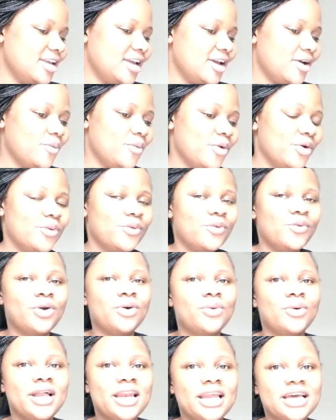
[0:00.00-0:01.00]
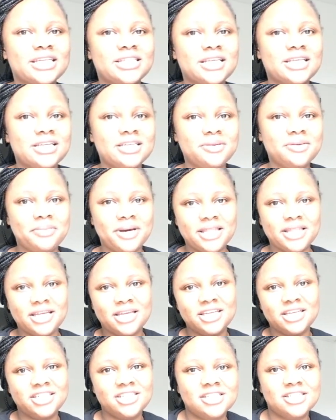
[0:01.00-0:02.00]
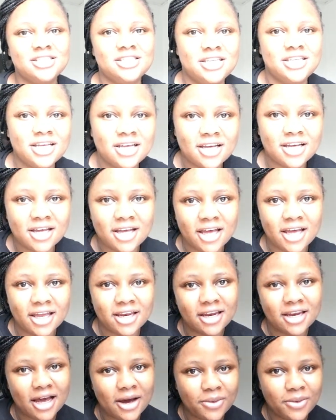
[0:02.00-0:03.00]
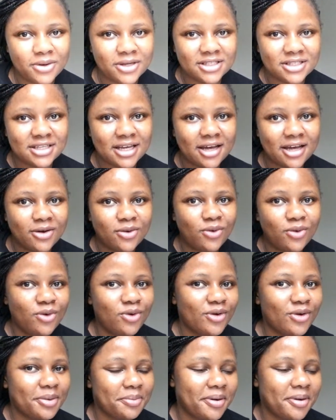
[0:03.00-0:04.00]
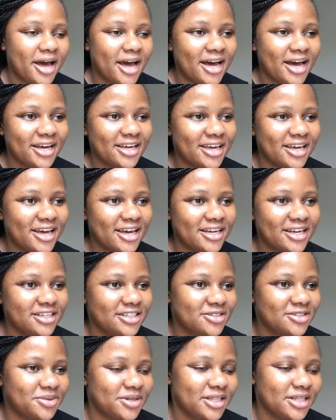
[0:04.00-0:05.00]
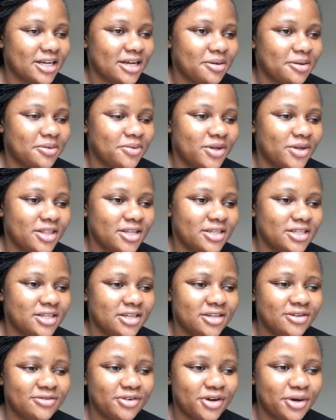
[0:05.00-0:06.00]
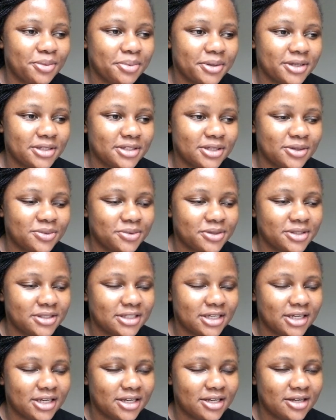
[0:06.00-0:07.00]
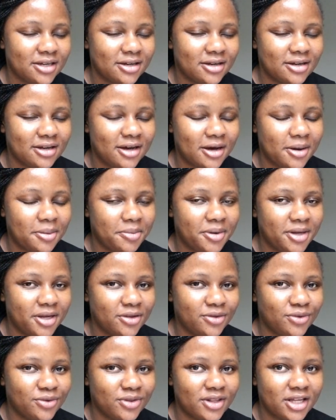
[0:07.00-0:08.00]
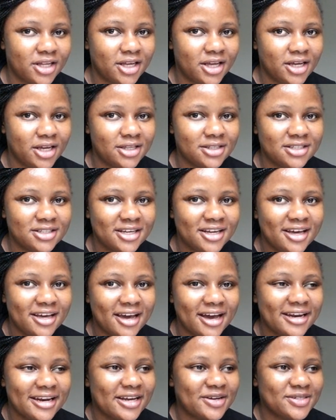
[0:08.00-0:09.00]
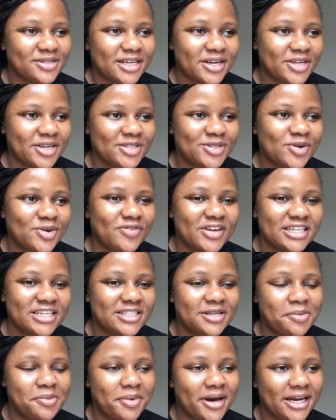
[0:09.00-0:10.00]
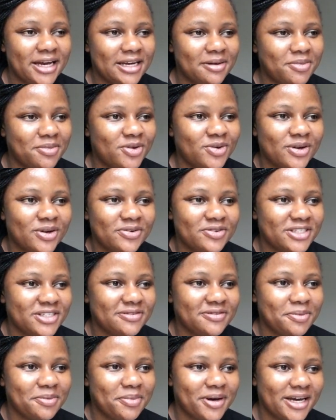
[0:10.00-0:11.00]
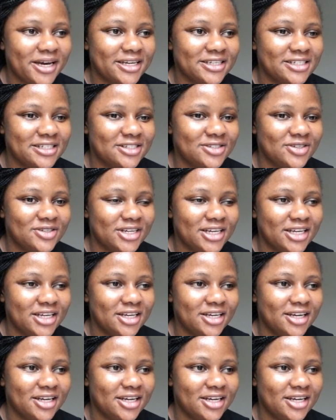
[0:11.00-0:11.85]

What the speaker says: we were like standing by the kitchen sink, and I was like, oh, a package, when the delivery person was like coming through the gate, and I was like, it's obviously mine, I'm the only one receiving packages today.